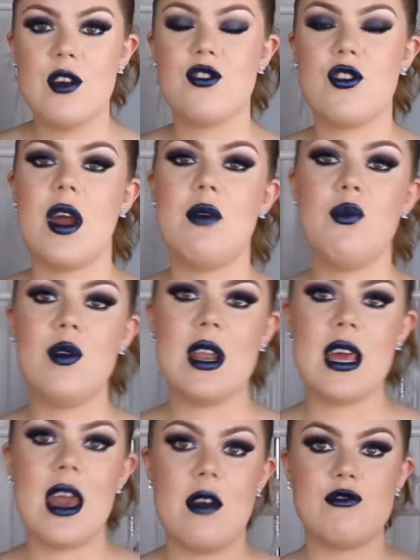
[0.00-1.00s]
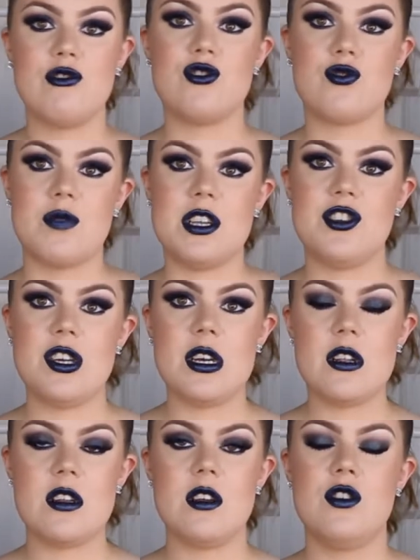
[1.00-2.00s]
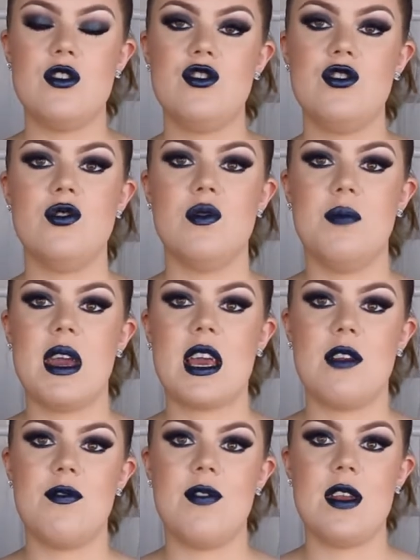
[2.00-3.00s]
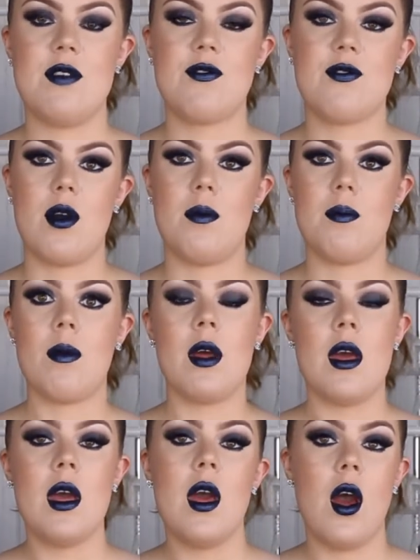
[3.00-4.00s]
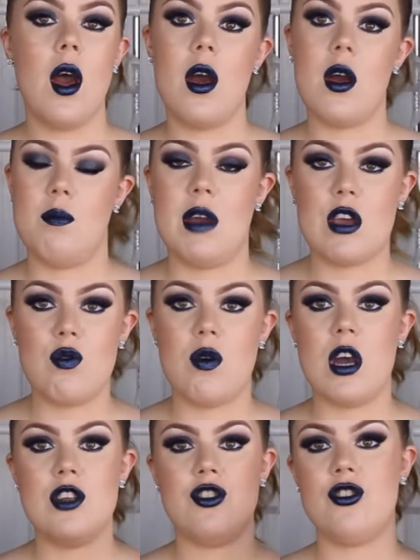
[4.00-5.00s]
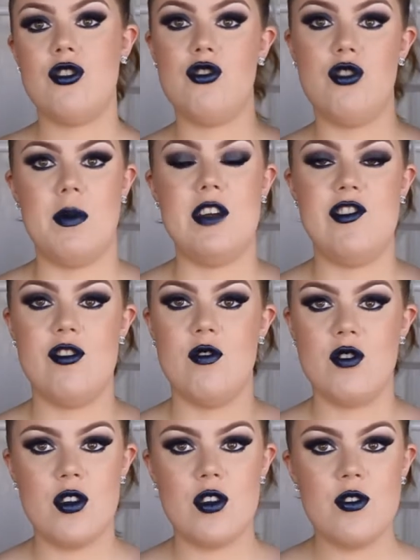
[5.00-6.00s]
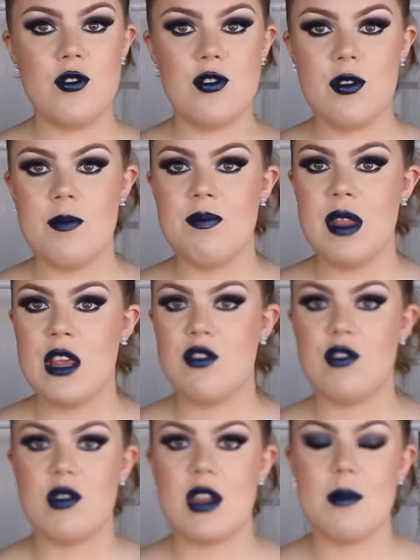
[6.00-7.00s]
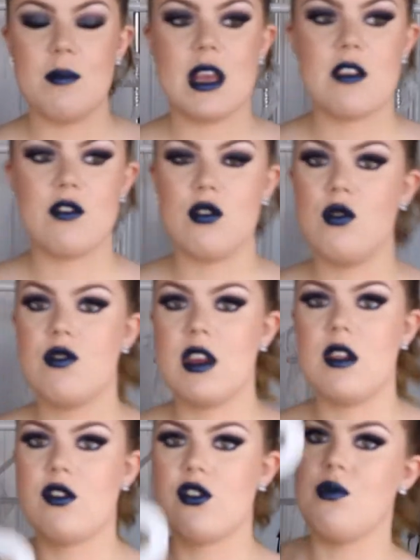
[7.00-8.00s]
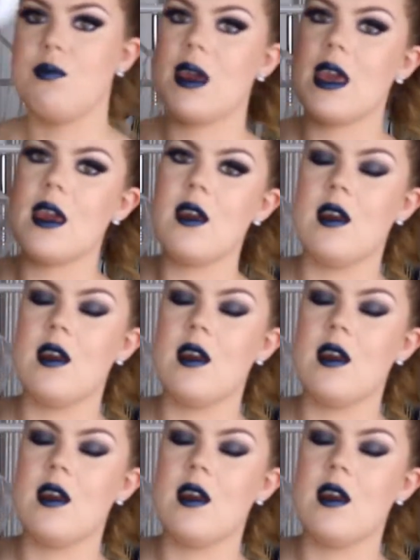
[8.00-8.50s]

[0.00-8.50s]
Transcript: so I really have to stretch it to make it fit from my crotch to my shoulders. So that makes no sense to me.